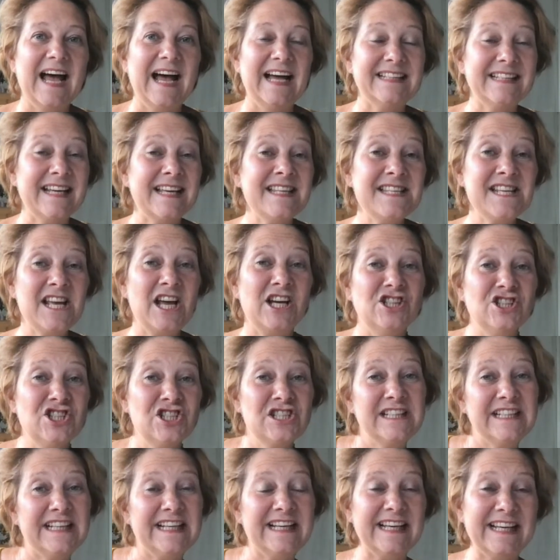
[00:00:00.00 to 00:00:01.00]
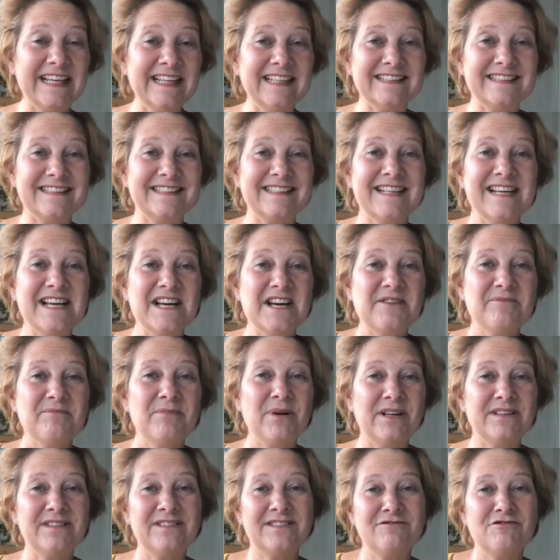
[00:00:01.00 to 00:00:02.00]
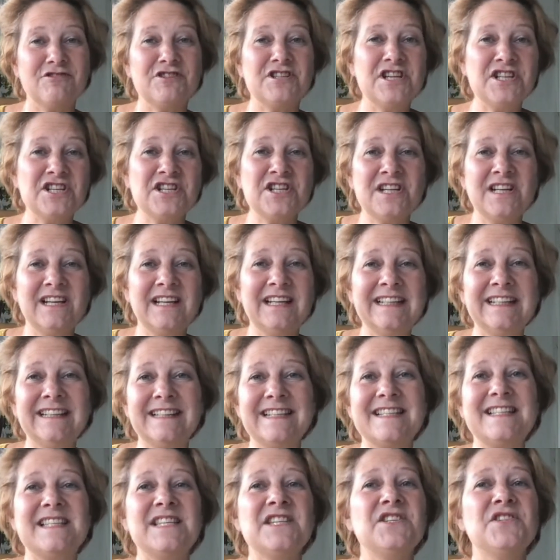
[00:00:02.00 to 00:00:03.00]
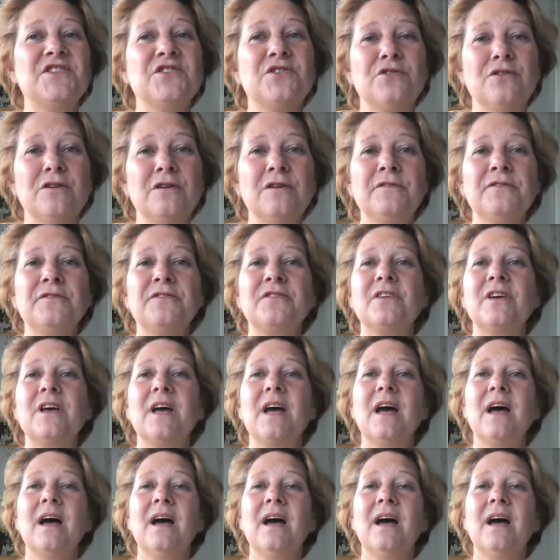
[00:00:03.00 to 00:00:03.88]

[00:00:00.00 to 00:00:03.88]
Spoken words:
And that's actually it. But traditionally, this is served